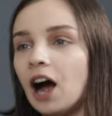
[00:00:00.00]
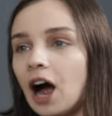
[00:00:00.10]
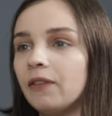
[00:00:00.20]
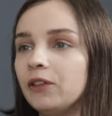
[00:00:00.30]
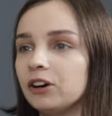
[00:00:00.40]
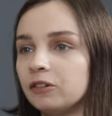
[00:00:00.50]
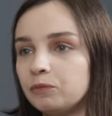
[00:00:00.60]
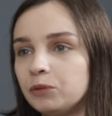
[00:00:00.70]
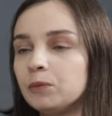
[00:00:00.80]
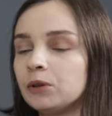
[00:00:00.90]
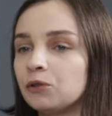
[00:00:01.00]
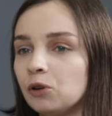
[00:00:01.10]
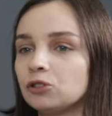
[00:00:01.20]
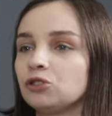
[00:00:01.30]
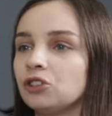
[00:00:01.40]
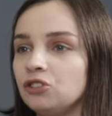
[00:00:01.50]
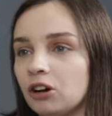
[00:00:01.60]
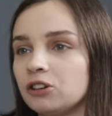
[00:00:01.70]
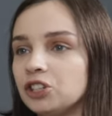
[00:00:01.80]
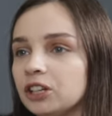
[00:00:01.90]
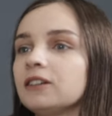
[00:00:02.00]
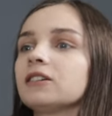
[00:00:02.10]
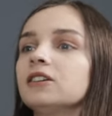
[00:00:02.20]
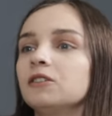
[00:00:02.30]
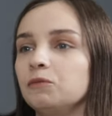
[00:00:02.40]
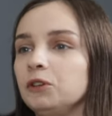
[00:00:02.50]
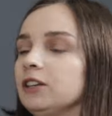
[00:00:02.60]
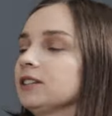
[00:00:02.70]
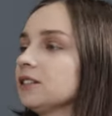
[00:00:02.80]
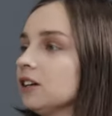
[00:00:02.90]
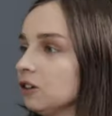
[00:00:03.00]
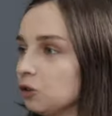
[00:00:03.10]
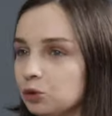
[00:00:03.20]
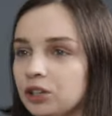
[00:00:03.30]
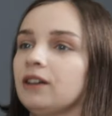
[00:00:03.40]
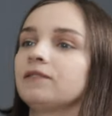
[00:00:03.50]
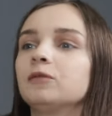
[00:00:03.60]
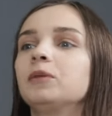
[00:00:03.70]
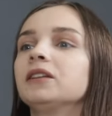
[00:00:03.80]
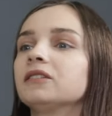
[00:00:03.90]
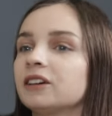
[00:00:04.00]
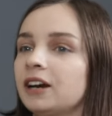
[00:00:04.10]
other people were also acknowledging me as a good enough debater.